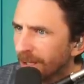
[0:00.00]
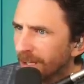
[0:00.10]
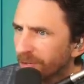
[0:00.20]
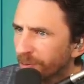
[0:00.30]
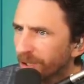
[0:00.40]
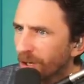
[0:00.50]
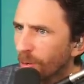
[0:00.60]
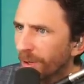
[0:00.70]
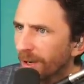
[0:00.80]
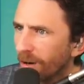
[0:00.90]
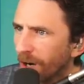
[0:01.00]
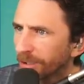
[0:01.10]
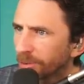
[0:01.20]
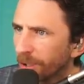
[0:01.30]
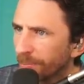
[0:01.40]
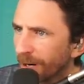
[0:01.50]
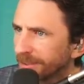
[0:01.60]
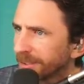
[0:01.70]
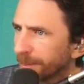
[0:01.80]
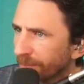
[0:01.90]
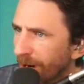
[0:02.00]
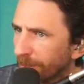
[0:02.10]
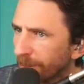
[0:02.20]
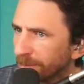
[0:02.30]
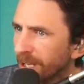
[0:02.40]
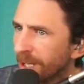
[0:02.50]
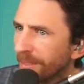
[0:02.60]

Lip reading: If we know we have auditory processing problems,